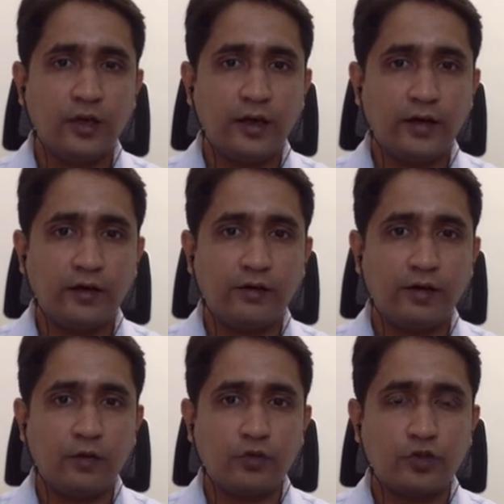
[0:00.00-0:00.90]
and a
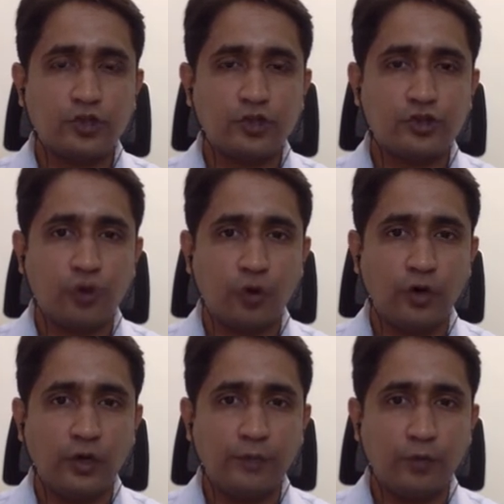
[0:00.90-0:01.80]
trend which is
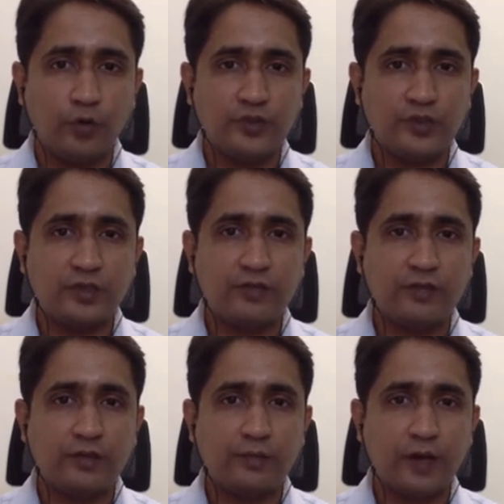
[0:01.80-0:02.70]
strongly positive
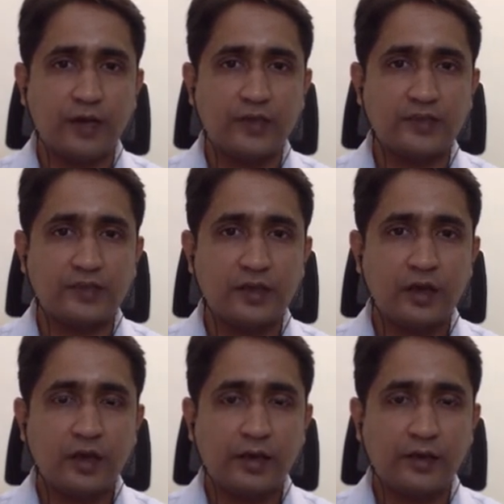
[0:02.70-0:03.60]
in the past
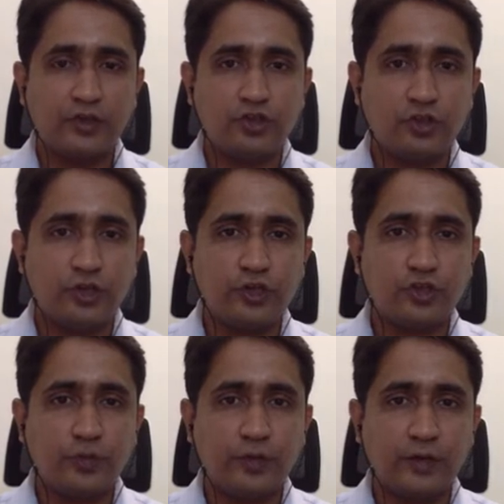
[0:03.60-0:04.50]
can change
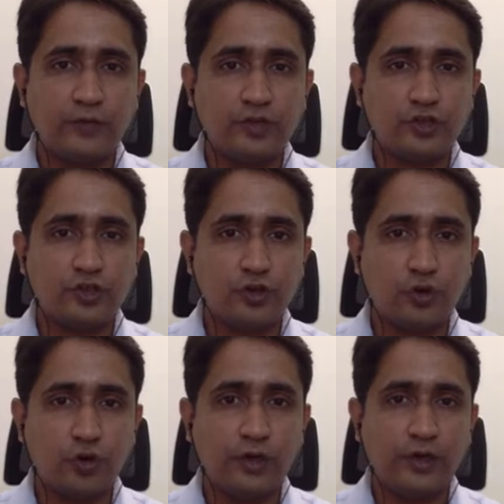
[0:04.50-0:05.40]
to become
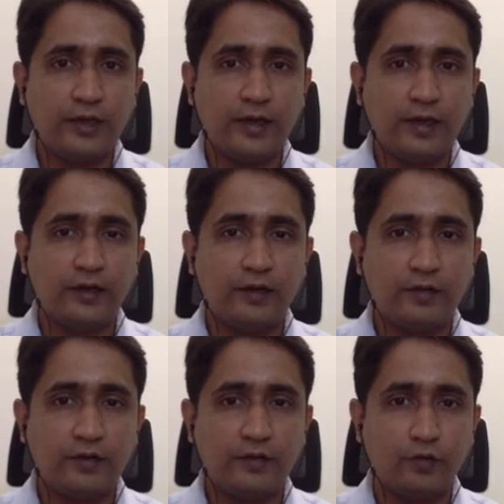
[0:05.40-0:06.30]
strongly negative
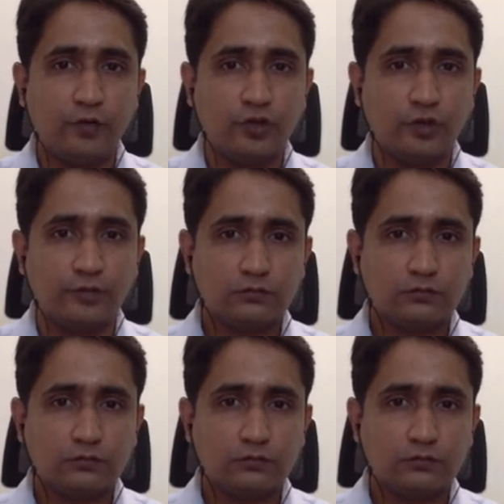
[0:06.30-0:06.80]
in the future.